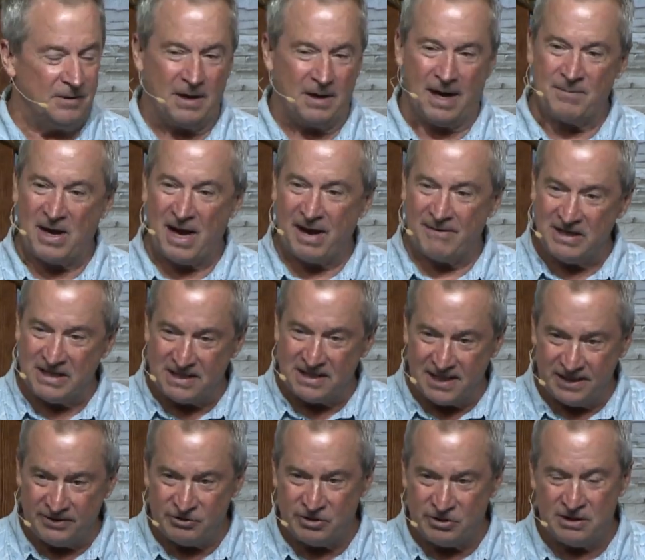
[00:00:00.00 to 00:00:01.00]
I'm having
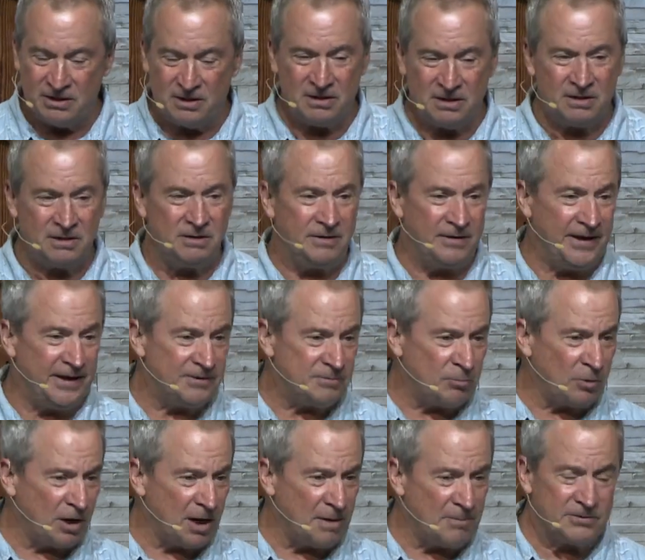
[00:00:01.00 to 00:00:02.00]
tension. These
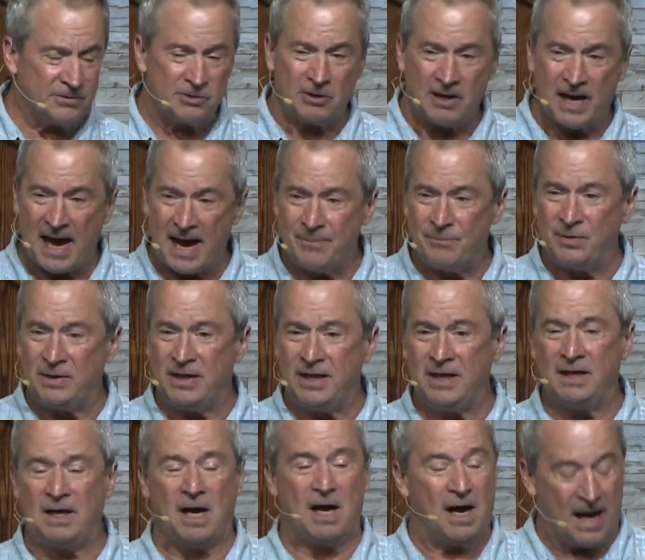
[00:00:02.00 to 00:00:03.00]
problems are
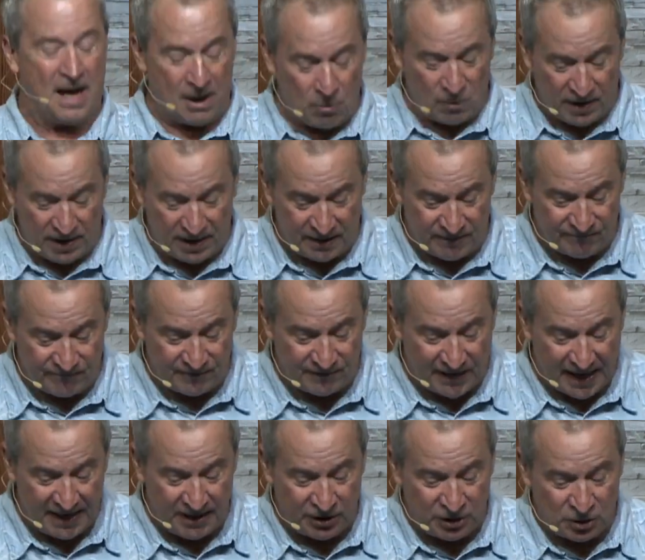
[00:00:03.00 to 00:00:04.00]
happening. I want to
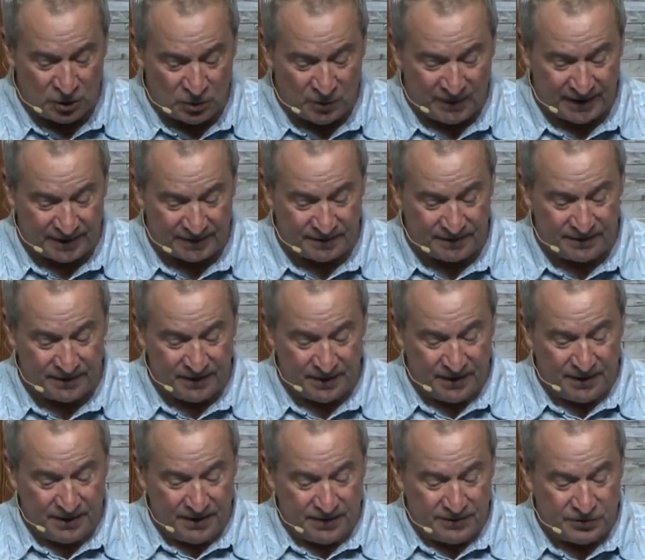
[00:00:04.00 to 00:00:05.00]
invite you in
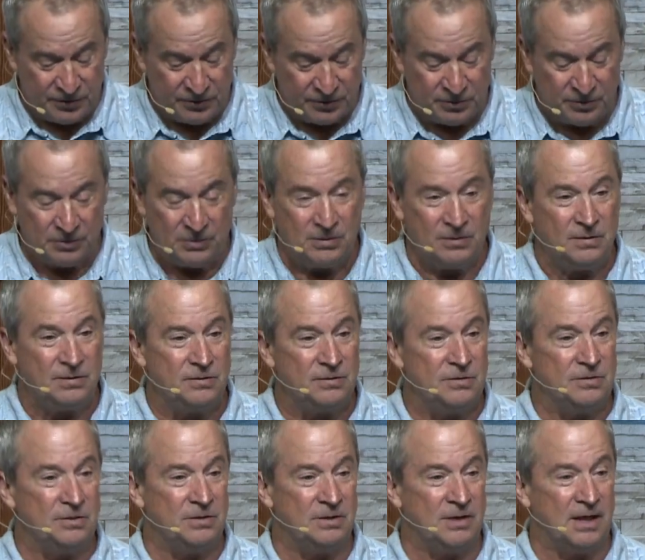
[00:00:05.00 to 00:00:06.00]
to
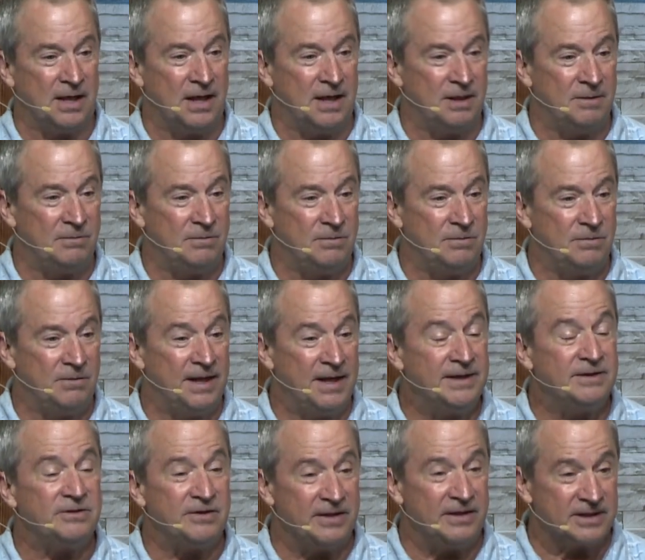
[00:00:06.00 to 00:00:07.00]
um,
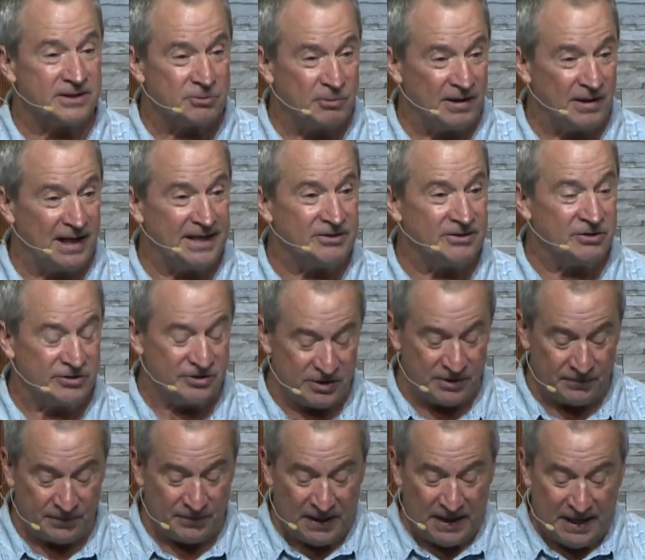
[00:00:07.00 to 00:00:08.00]
into this
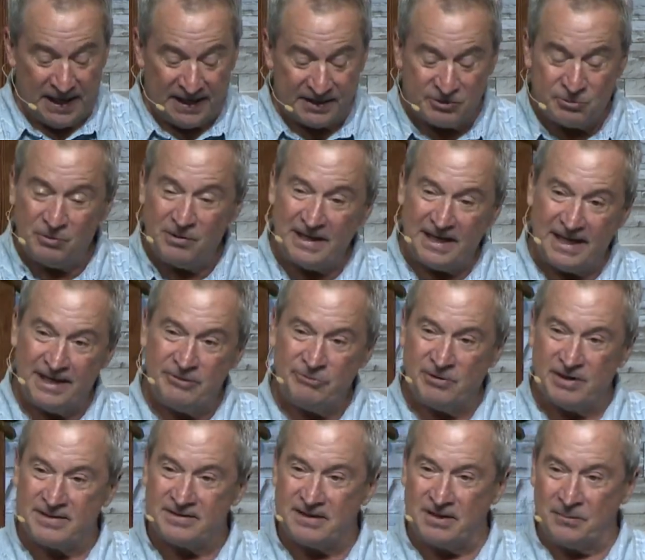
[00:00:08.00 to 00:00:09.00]
relationship. It's really
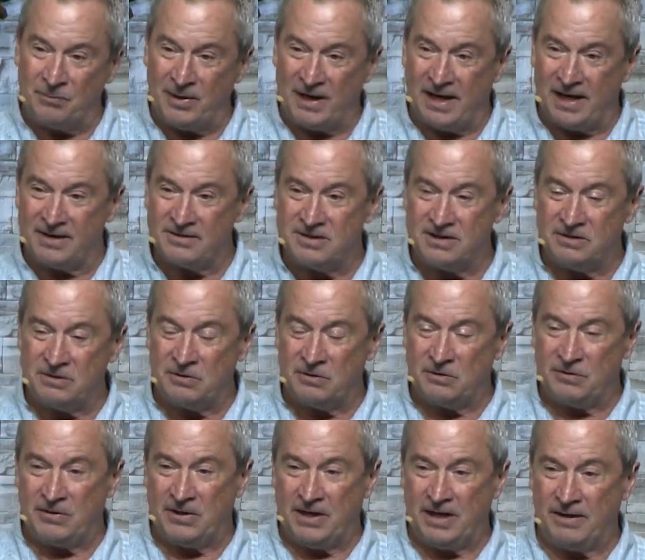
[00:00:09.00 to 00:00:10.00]
interesting because in
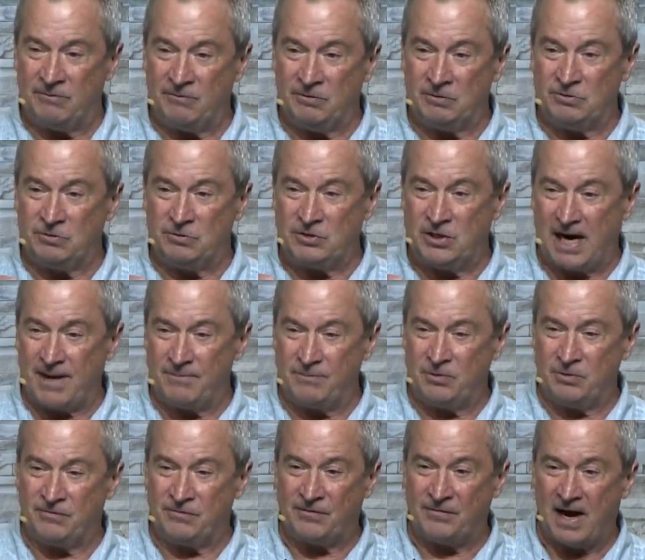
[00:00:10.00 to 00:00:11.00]
in
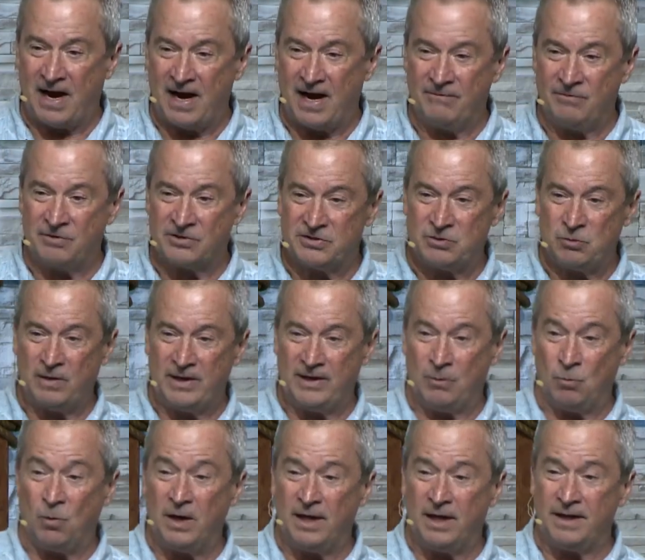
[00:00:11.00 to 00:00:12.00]
chapter five, verse
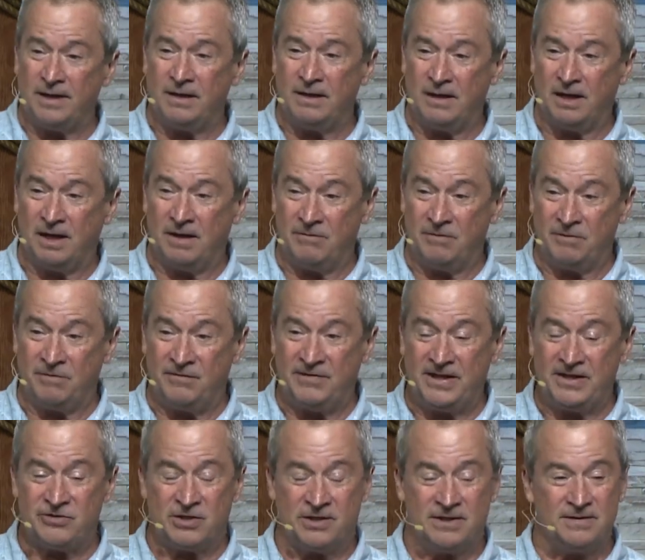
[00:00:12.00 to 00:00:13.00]
21 of
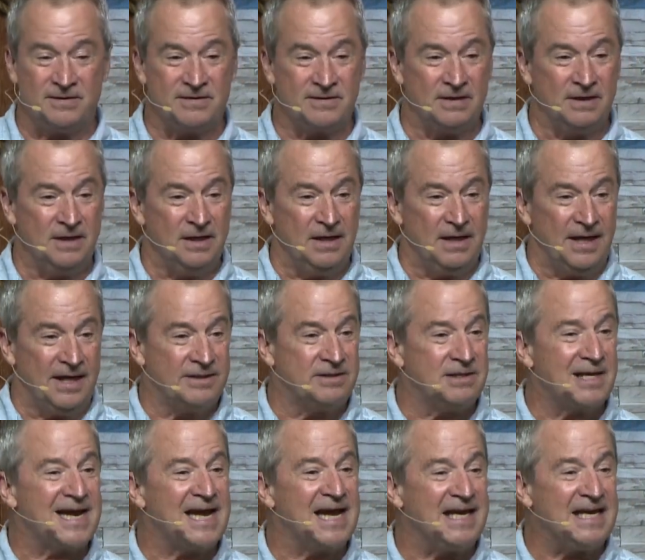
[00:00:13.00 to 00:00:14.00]
Ephesians, it's
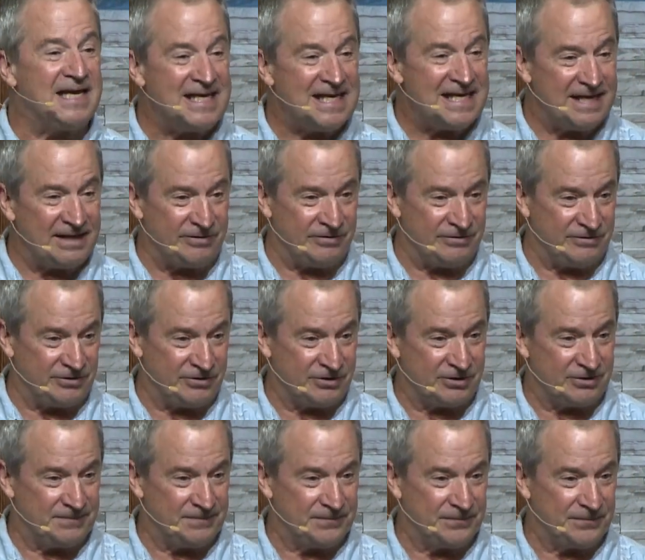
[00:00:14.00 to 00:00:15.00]
like a hinge.